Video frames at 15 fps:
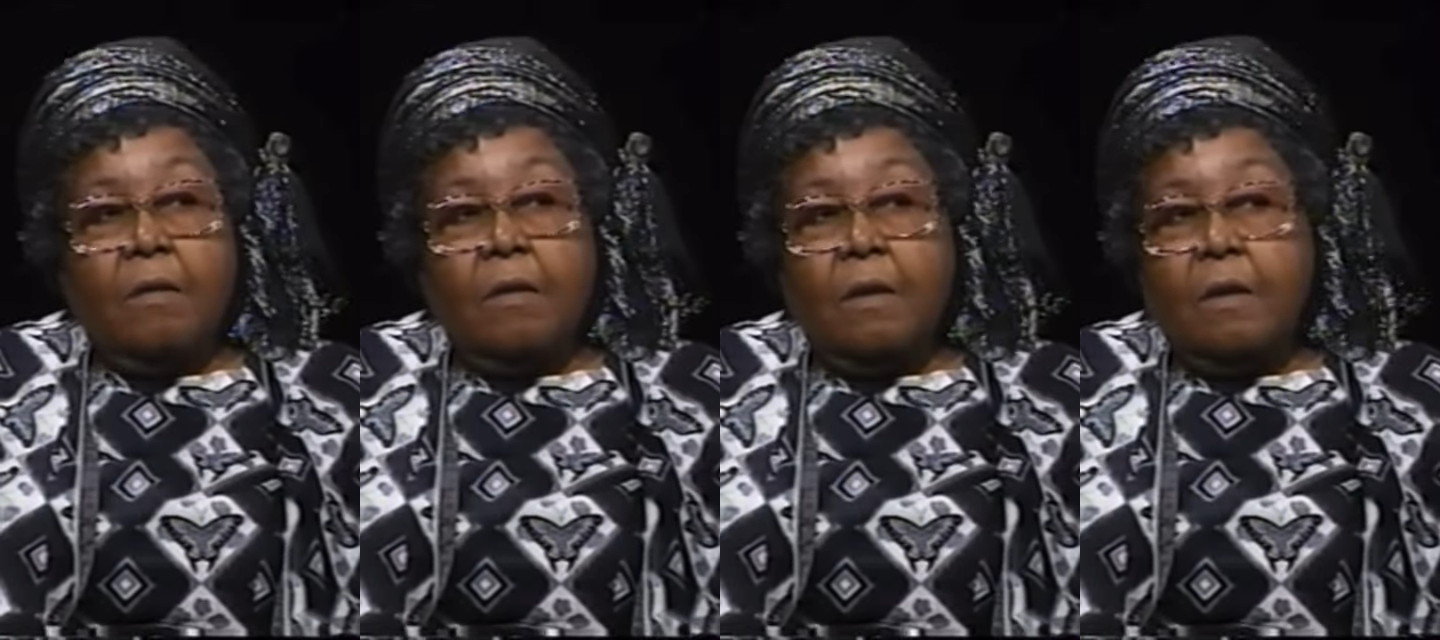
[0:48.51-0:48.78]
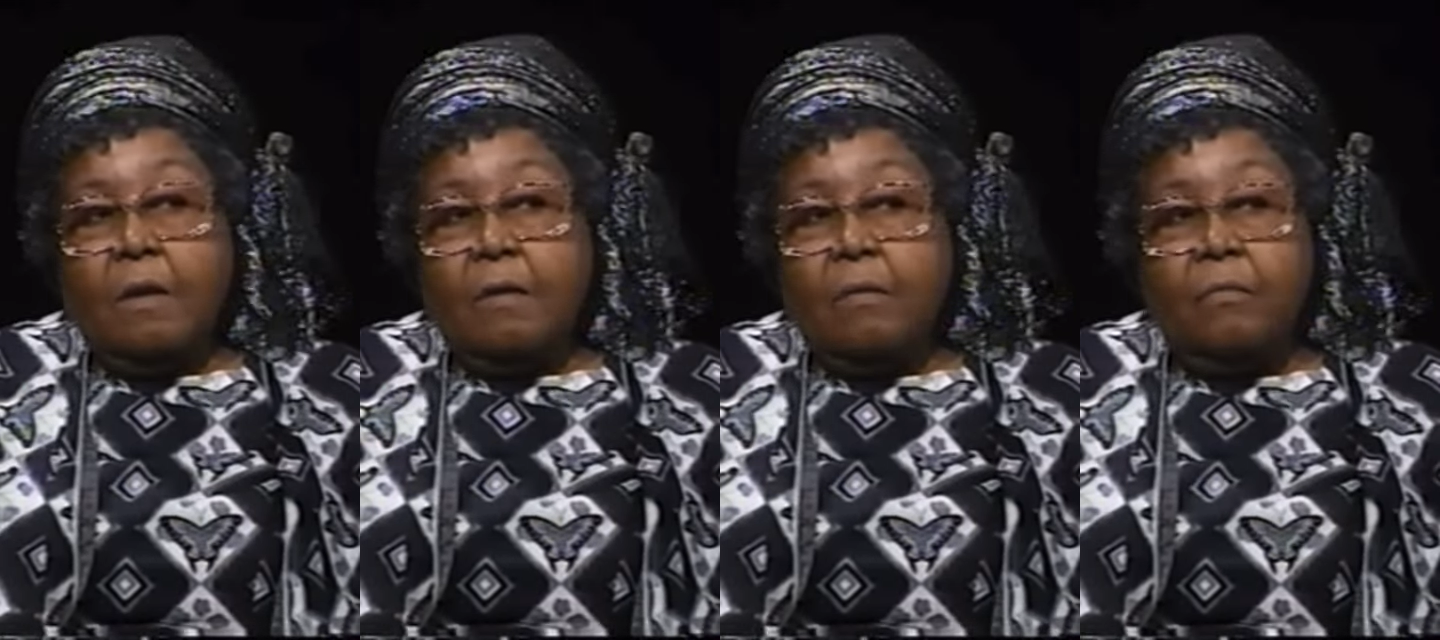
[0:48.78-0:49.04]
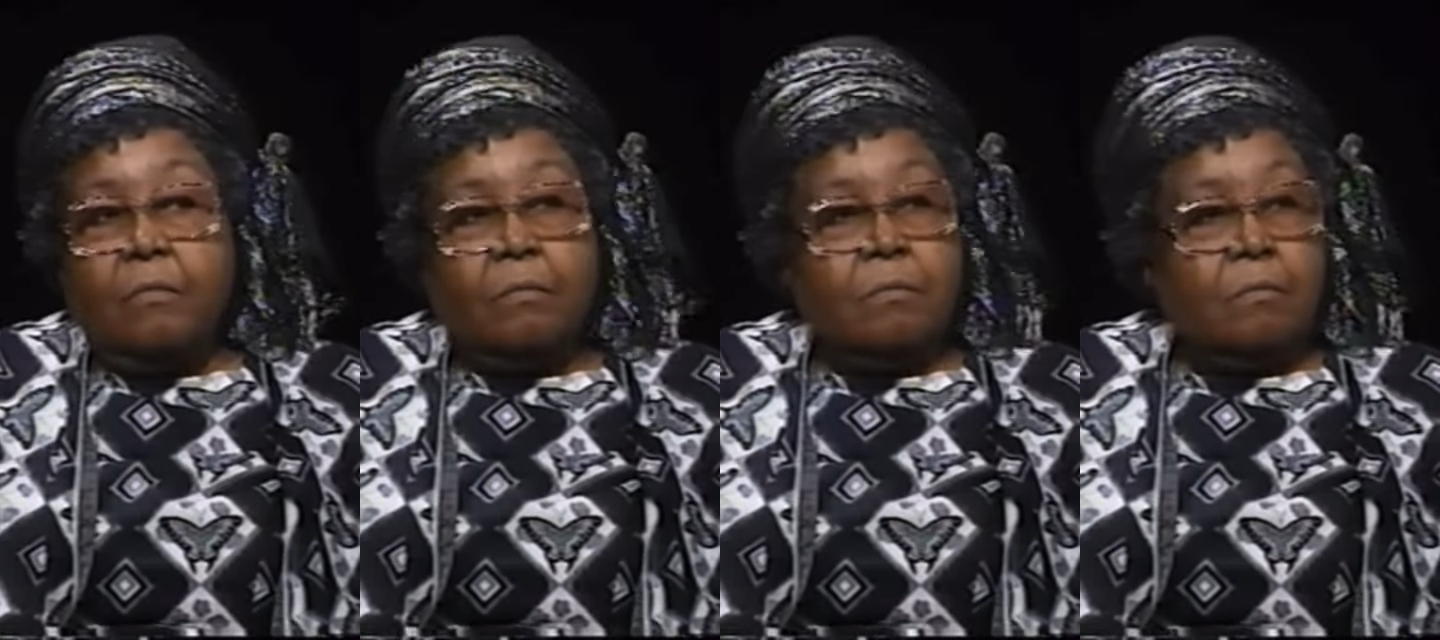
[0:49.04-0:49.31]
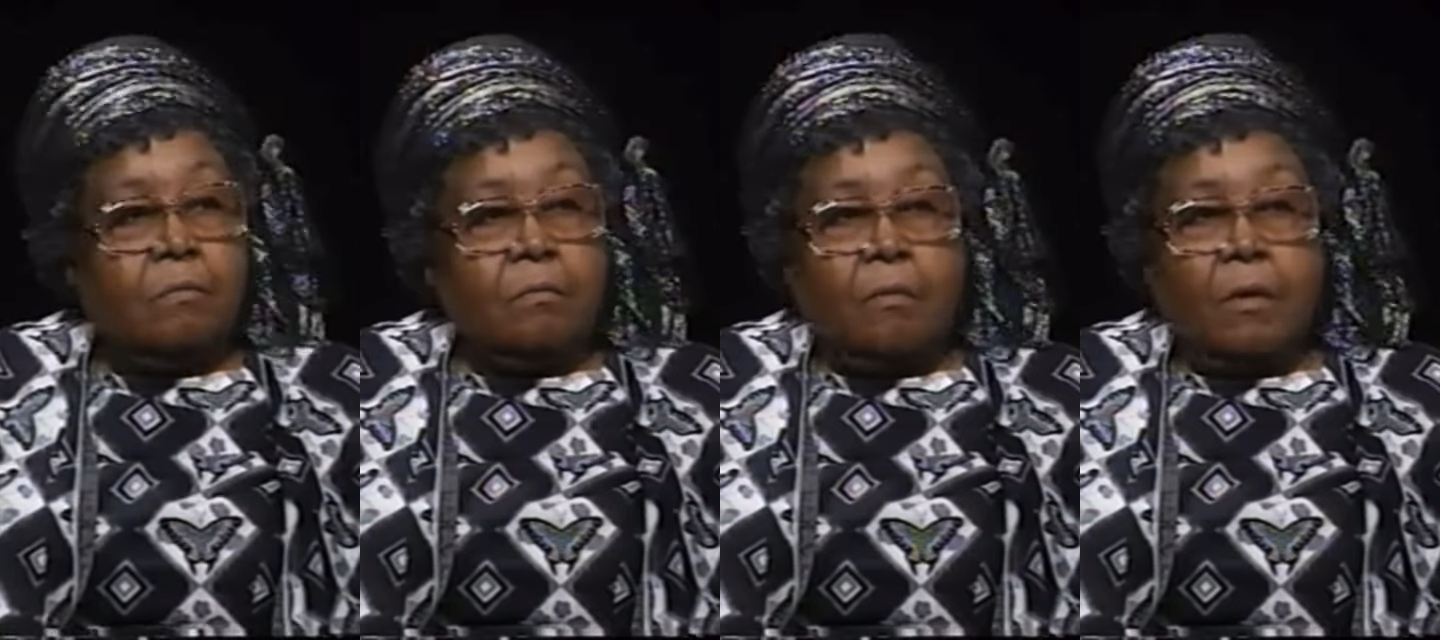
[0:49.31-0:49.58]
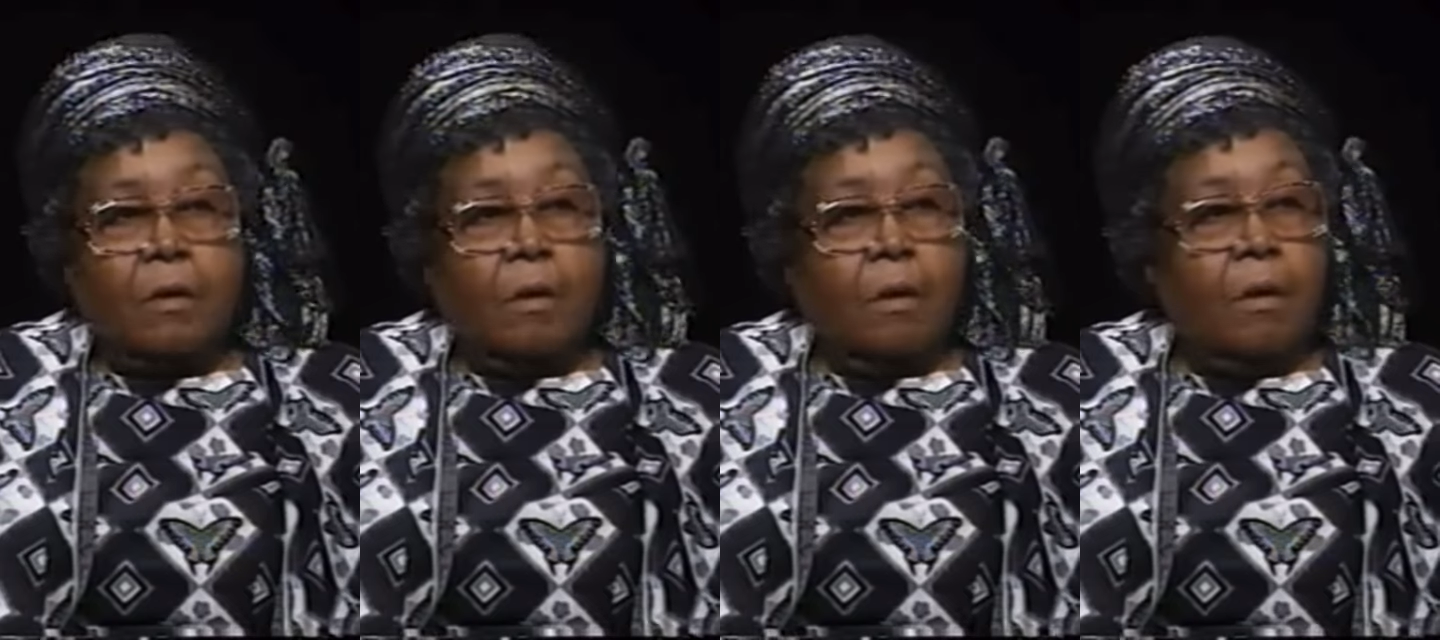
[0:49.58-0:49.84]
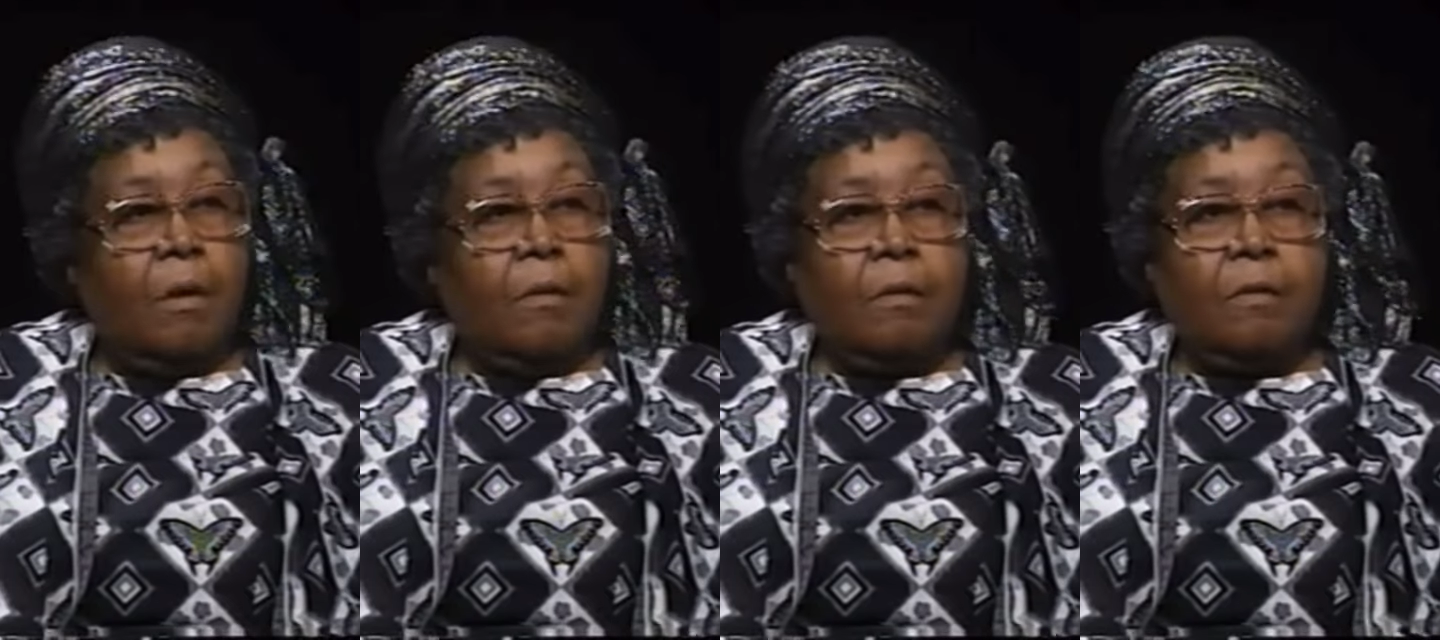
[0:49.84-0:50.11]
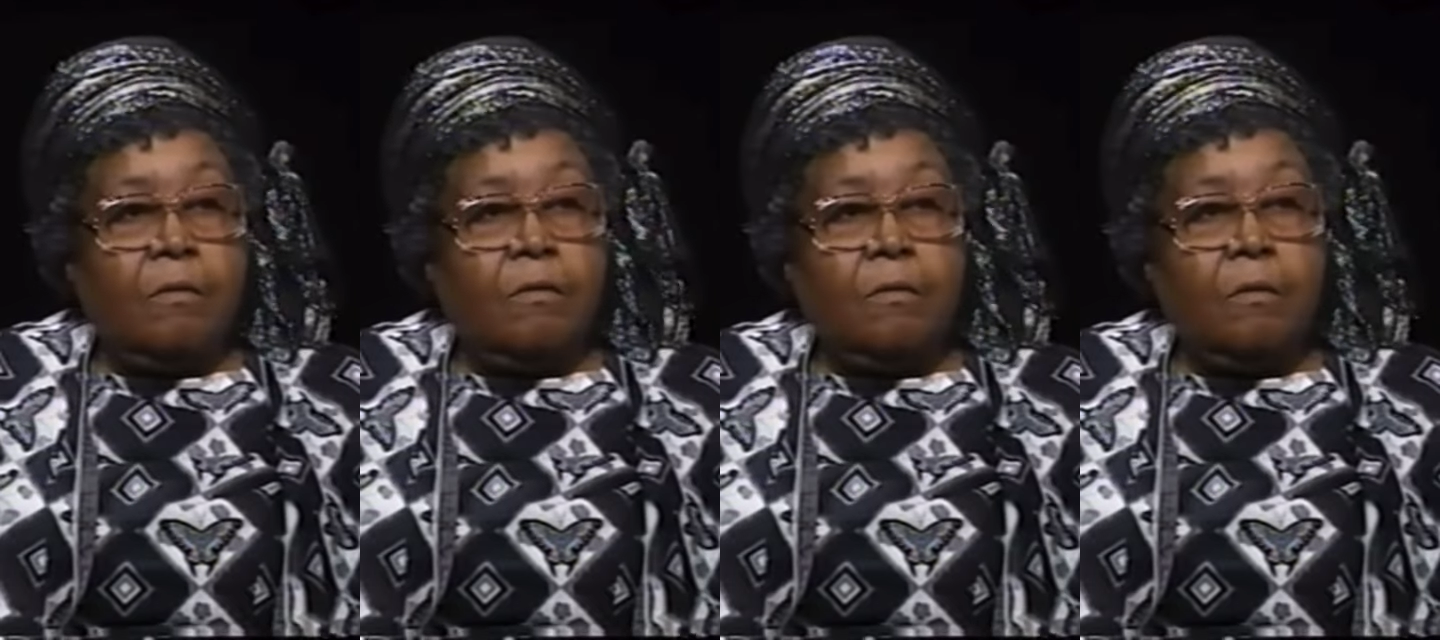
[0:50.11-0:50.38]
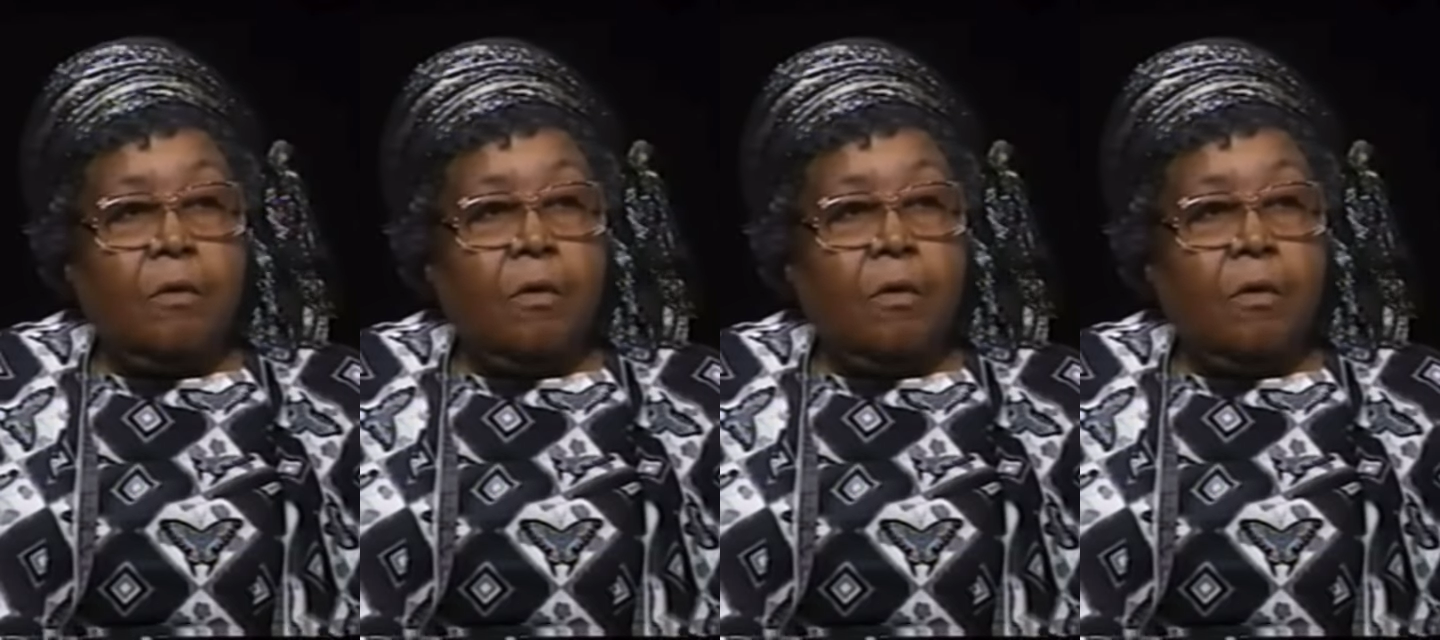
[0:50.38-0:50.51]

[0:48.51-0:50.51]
uh, art is